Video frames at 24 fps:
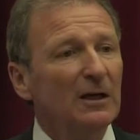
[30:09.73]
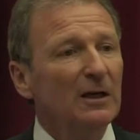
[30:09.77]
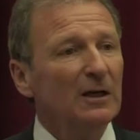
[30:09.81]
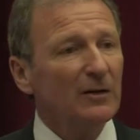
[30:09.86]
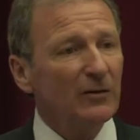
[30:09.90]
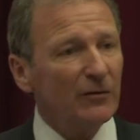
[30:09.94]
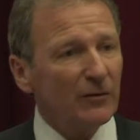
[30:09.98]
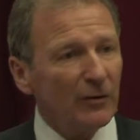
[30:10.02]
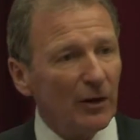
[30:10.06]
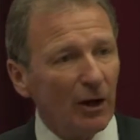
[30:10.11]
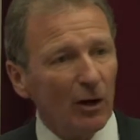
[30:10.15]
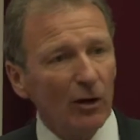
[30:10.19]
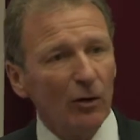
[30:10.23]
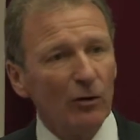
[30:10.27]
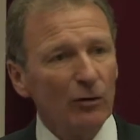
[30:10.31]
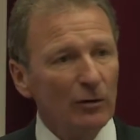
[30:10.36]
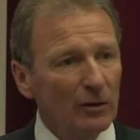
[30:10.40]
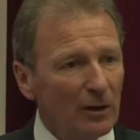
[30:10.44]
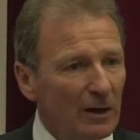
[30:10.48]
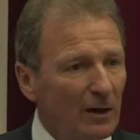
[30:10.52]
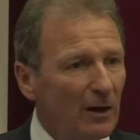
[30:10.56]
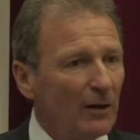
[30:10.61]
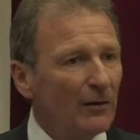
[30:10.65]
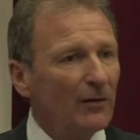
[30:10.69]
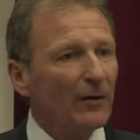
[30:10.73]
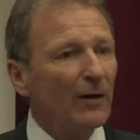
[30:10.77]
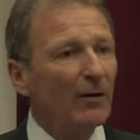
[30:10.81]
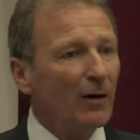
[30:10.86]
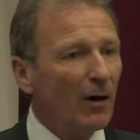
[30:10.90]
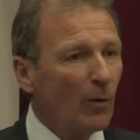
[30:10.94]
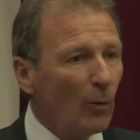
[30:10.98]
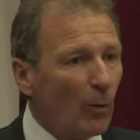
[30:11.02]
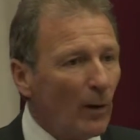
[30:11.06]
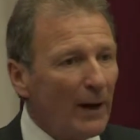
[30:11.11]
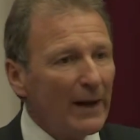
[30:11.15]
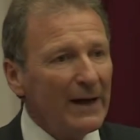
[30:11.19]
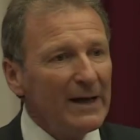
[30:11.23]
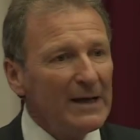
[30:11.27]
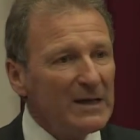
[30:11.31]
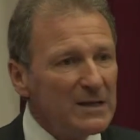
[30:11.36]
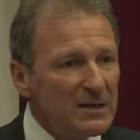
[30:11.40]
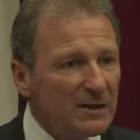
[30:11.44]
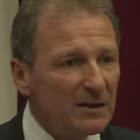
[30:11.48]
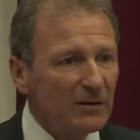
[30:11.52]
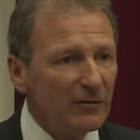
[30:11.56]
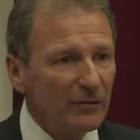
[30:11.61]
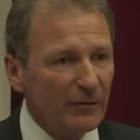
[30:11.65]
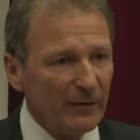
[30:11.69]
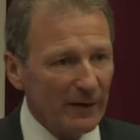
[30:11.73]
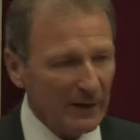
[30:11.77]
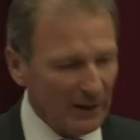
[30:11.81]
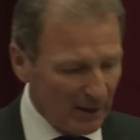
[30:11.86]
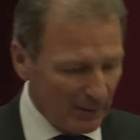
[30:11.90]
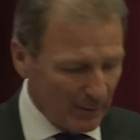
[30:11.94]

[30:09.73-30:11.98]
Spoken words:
So there are ways of thinking